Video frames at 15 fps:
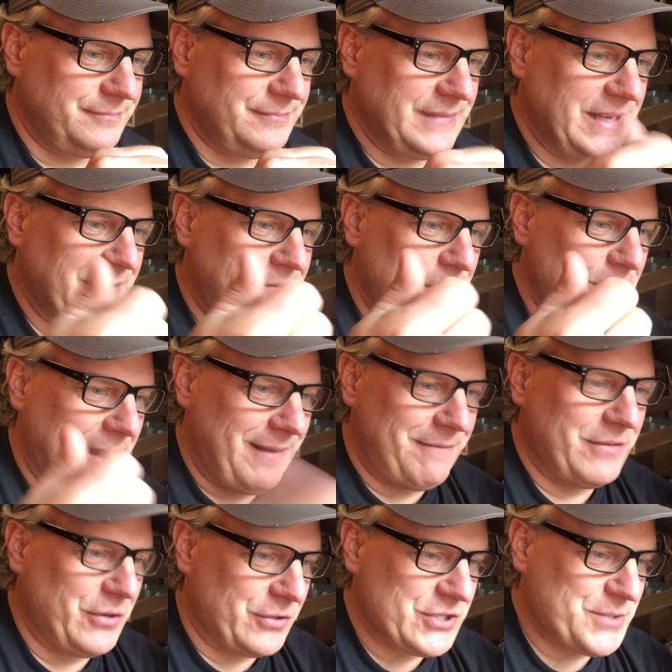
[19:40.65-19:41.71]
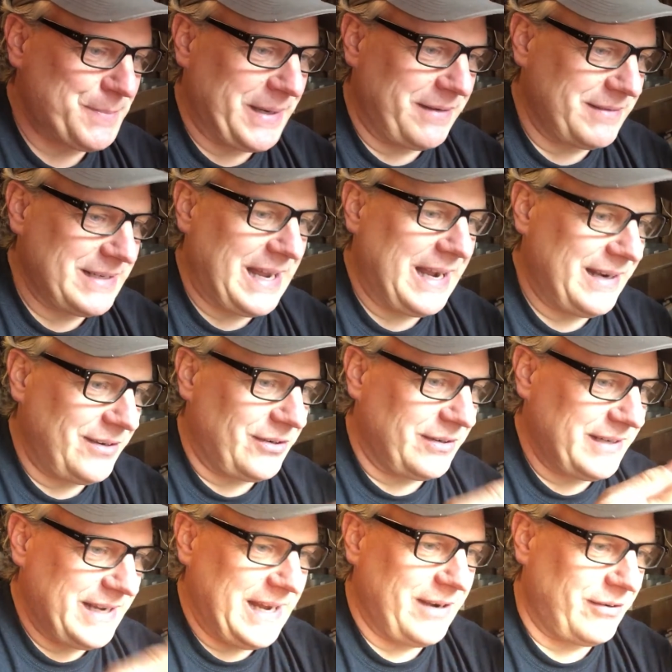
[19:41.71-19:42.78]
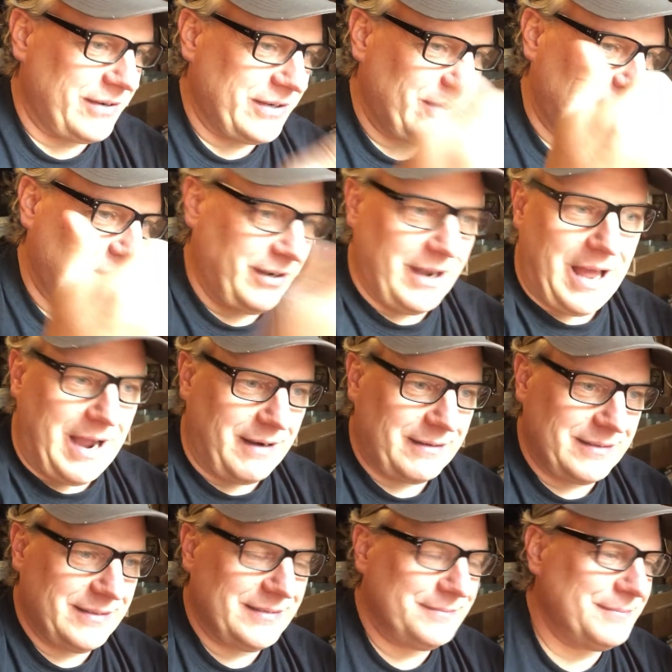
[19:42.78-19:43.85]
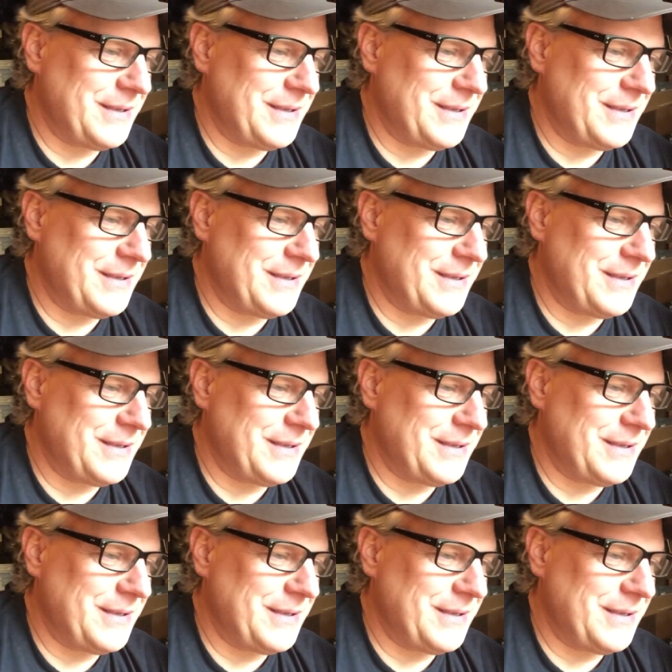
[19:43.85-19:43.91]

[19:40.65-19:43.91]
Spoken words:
if you have your spare tire carrier locked.